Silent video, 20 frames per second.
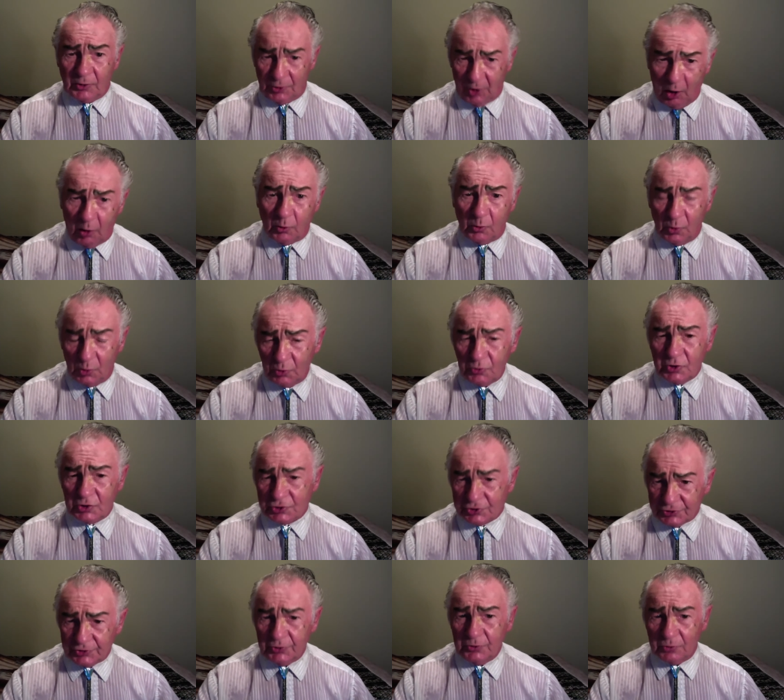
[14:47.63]
know who the
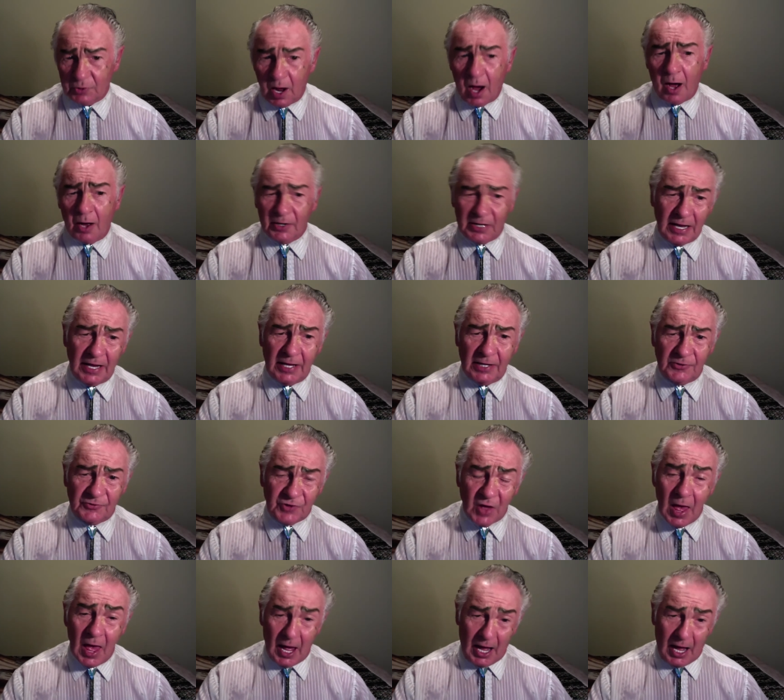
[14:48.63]
true God is,